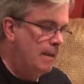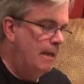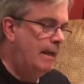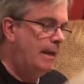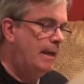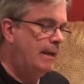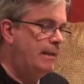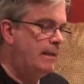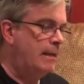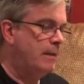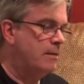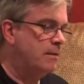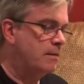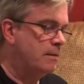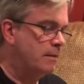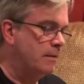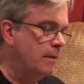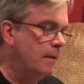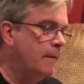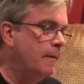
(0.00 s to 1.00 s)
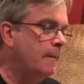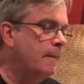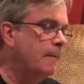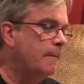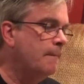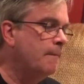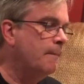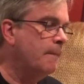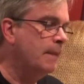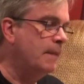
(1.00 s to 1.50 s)
Ah, yes.
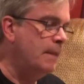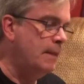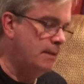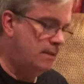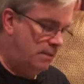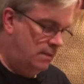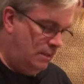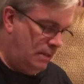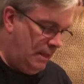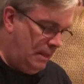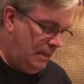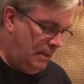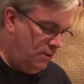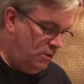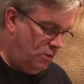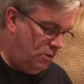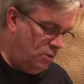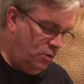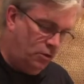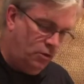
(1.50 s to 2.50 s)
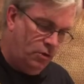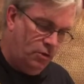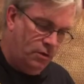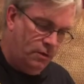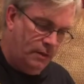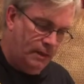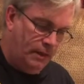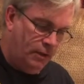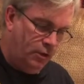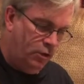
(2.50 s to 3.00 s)
This, and this
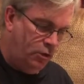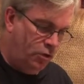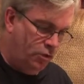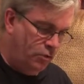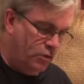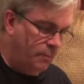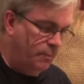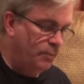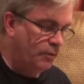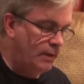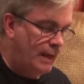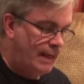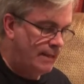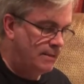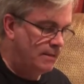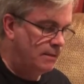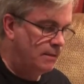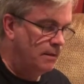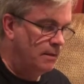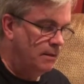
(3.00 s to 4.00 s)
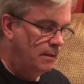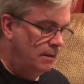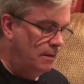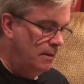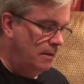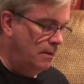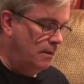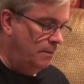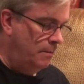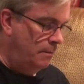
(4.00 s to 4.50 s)
could use a press,
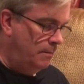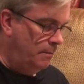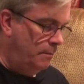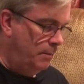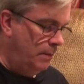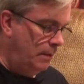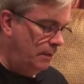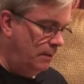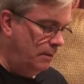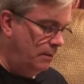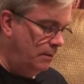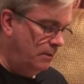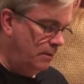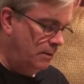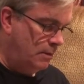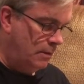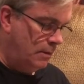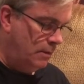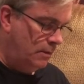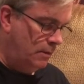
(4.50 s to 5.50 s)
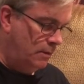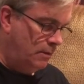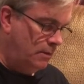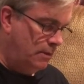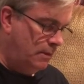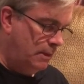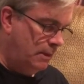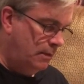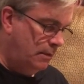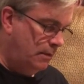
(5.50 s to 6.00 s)
but oh, there's got a little
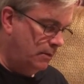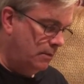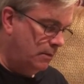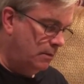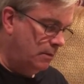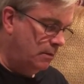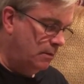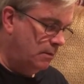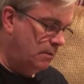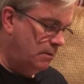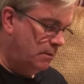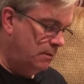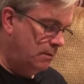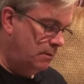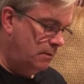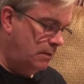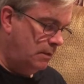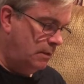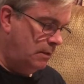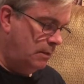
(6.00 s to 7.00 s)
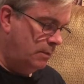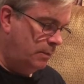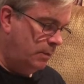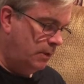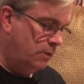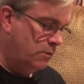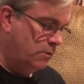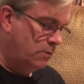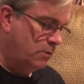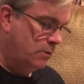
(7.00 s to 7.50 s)
stain there I didn't see in the
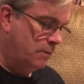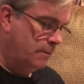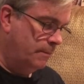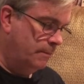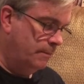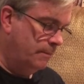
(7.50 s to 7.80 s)
pictures.